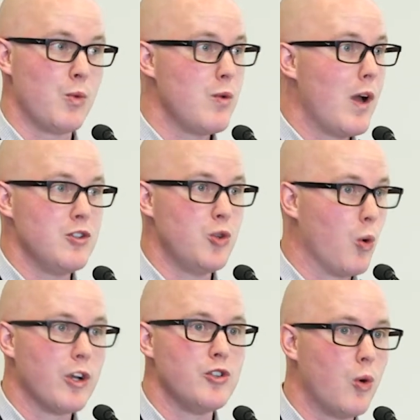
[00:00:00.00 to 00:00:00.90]
We went
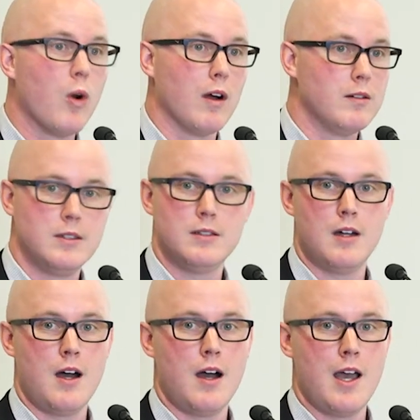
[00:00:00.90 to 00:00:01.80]
door to door
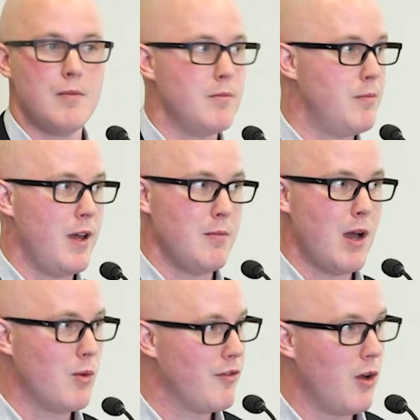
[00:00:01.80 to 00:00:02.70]
and
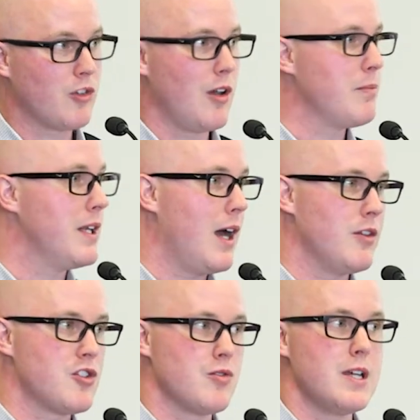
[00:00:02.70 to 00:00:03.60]
met with folks up and down
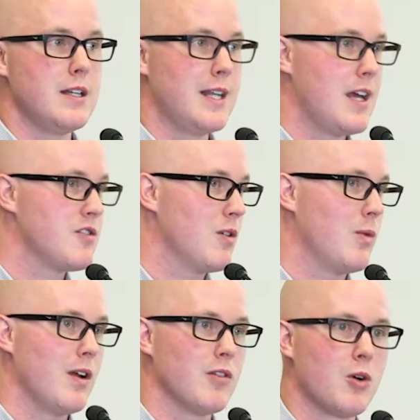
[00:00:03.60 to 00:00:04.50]
the street and answered
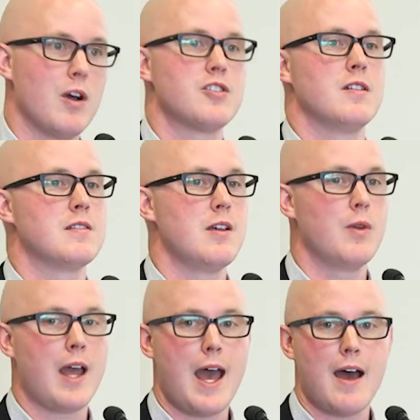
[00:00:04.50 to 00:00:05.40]
whatever questions they
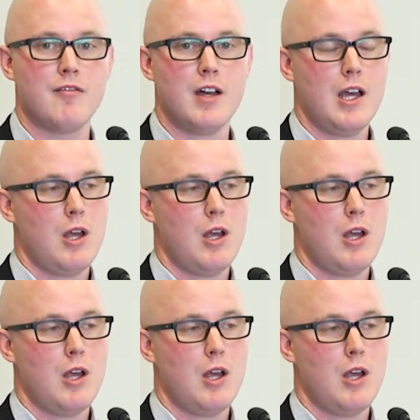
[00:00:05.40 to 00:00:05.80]
would have.